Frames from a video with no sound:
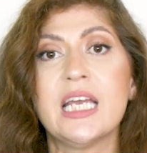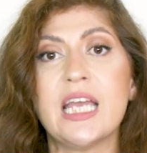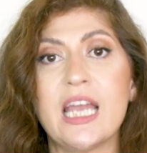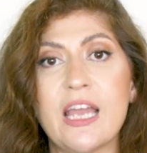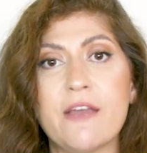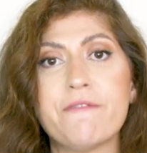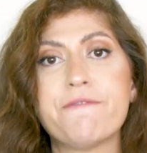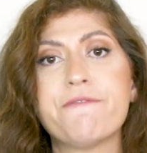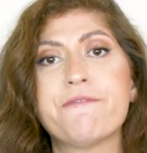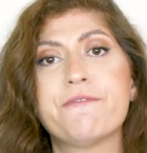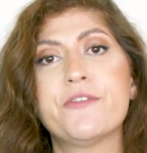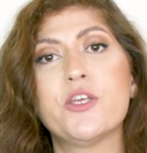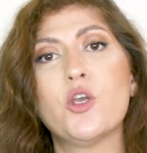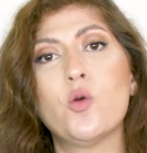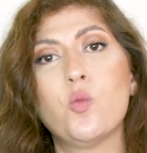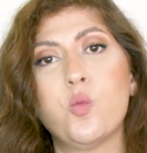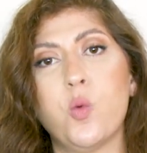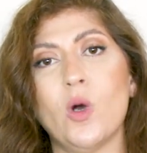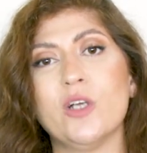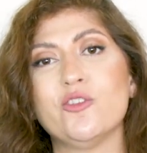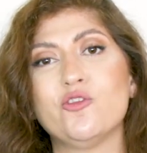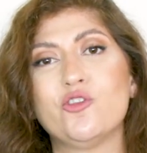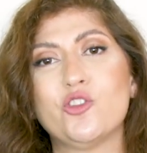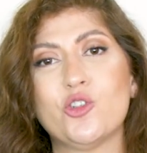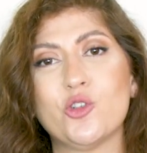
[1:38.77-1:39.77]
if you
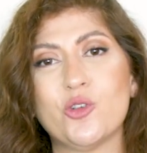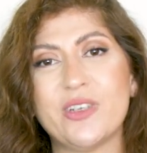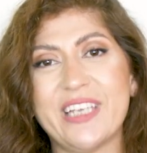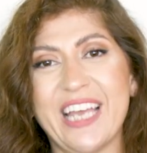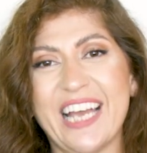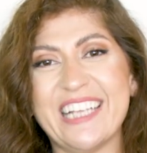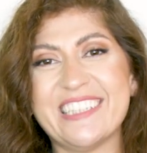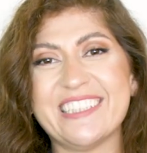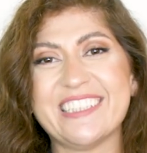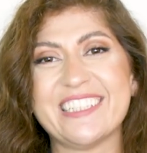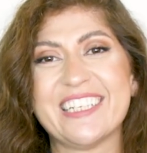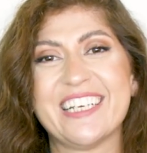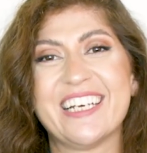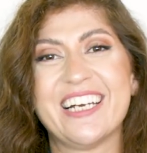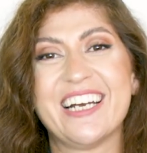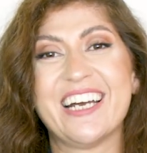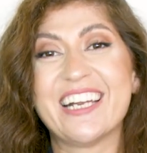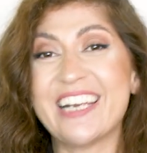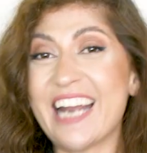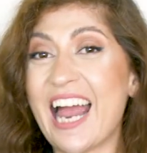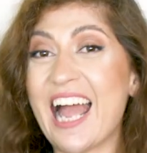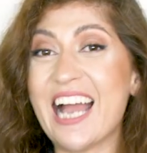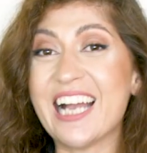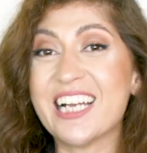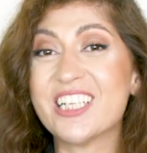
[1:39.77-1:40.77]
want to get
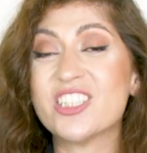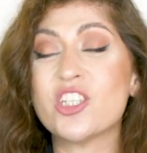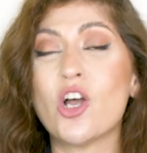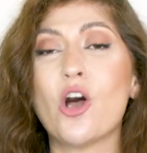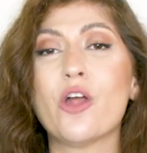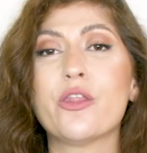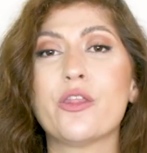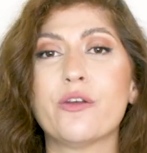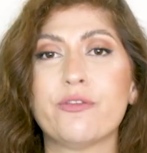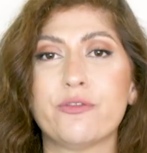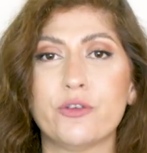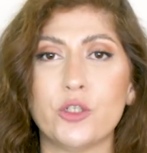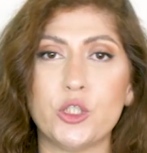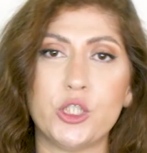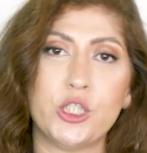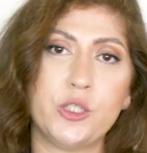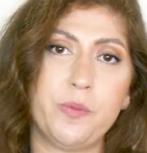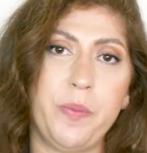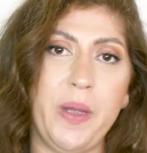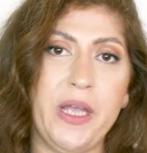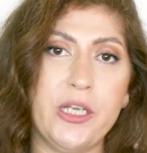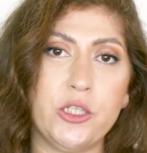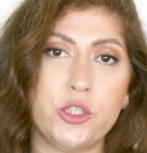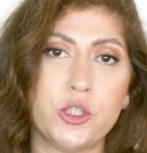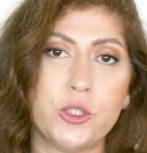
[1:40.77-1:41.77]
ranked on the
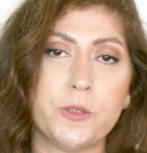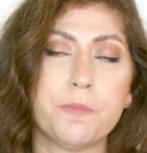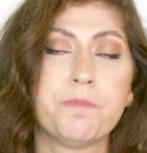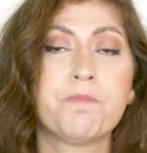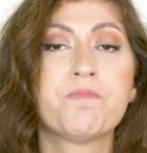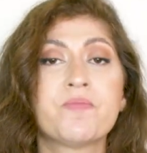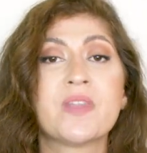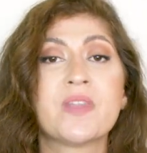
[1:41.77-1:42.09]
first page.